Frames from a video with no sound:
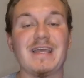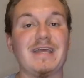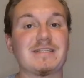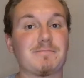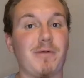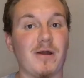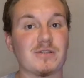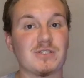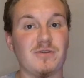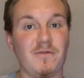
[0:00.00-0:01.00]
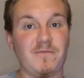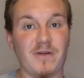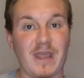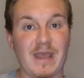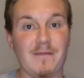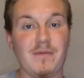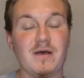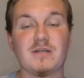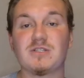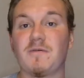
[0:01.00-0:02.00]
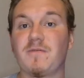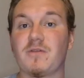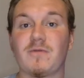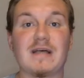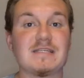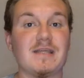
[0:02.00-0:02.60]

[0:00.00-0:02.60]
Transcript: It's personal for him. So for the rest